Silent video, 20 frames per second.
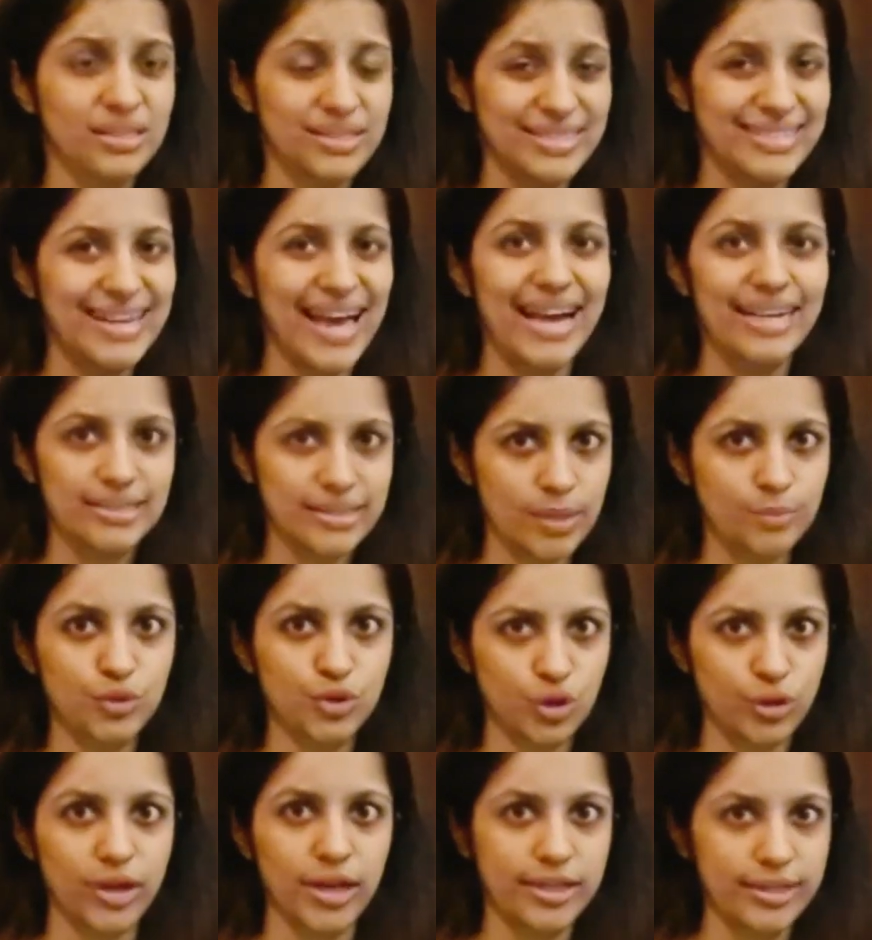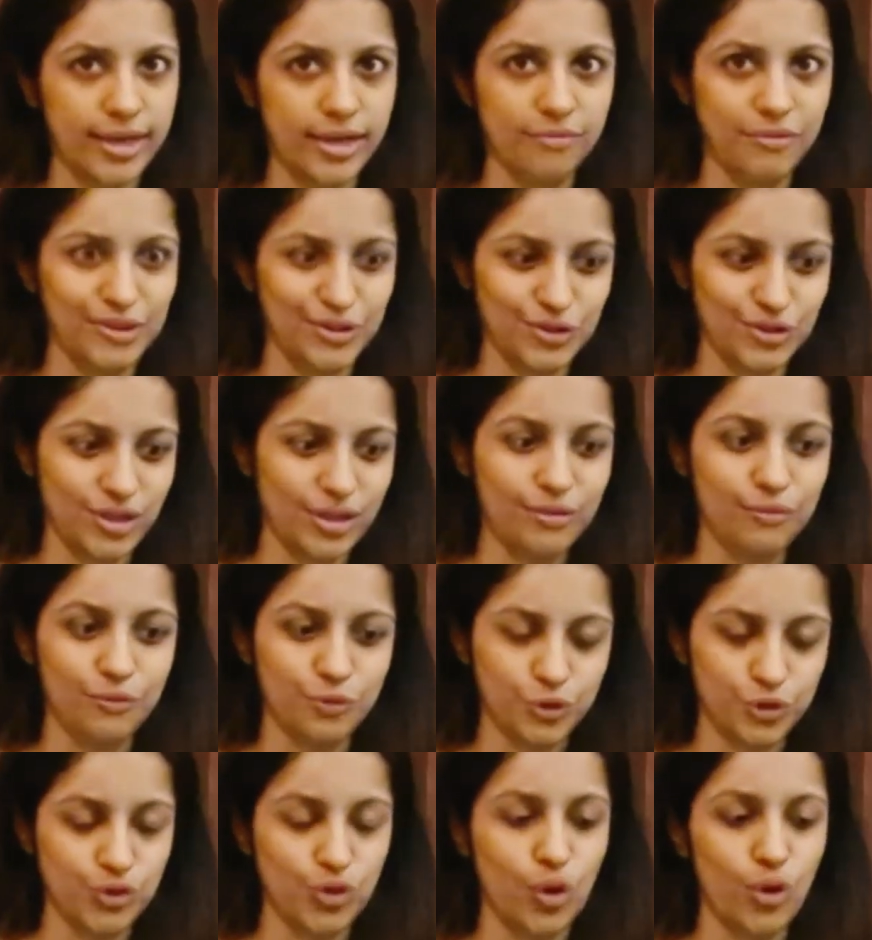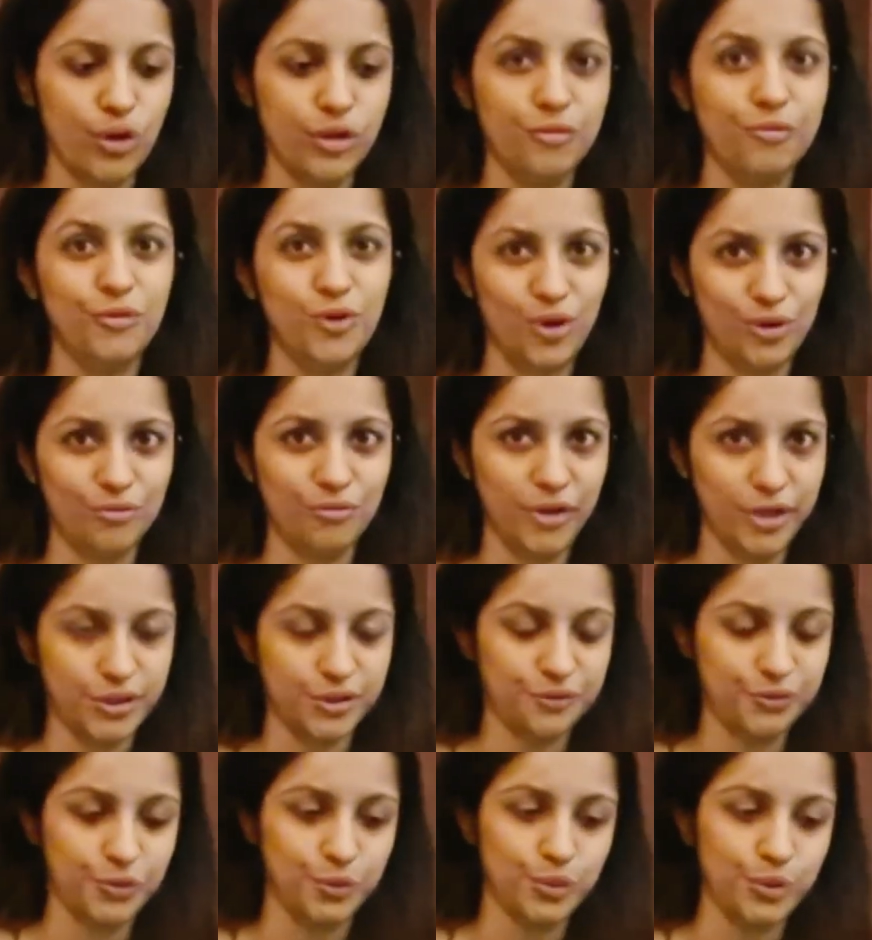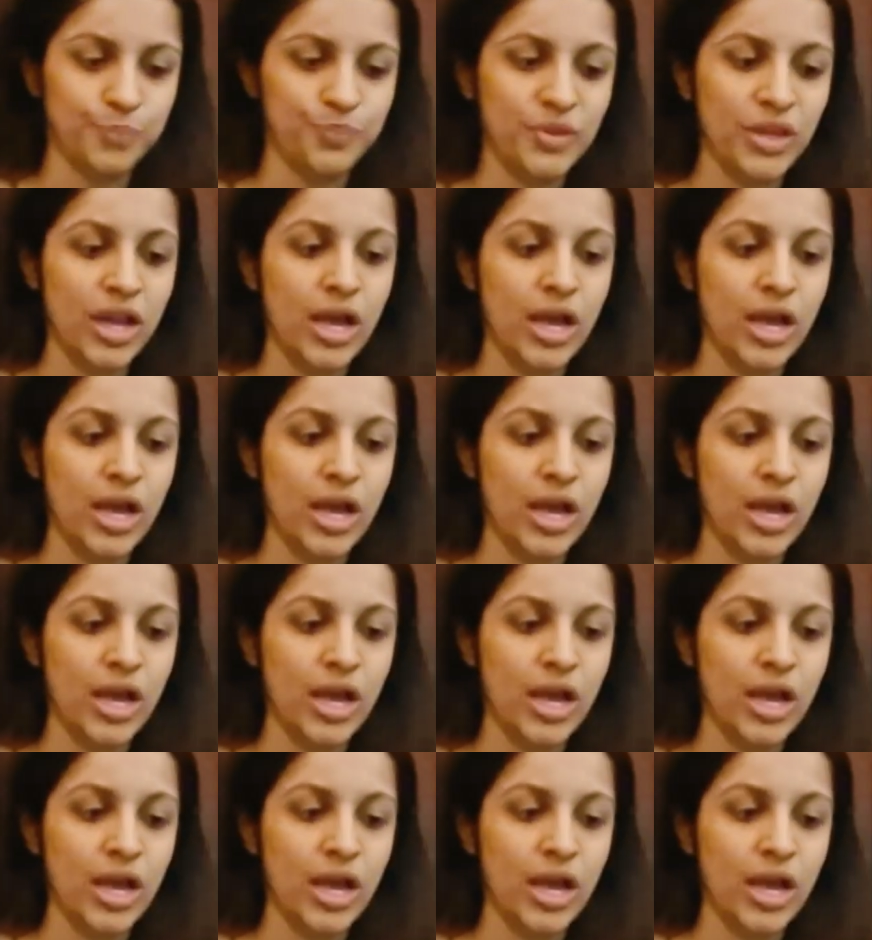Snacks, I'm sure I'll get vegetarian for sure, if not fresh food.